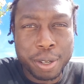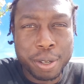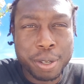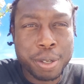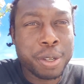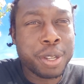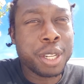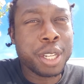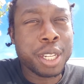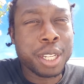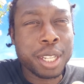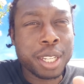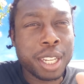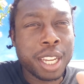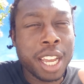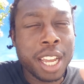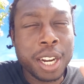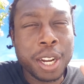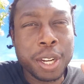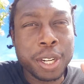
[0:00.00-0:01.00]
So you can
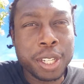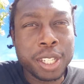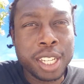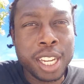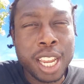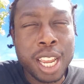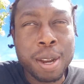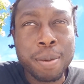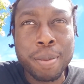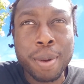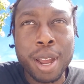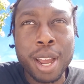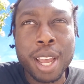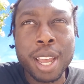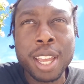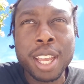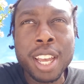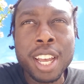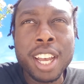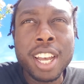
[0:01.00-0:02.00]
kind of understand
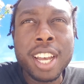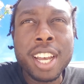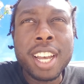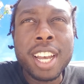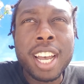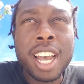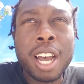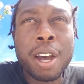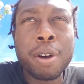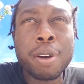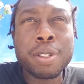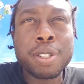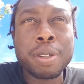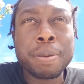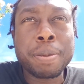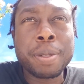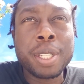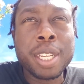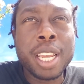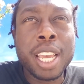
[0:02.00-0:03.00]
how I
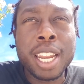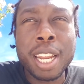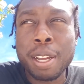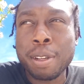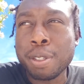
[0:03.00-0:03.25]
was upset.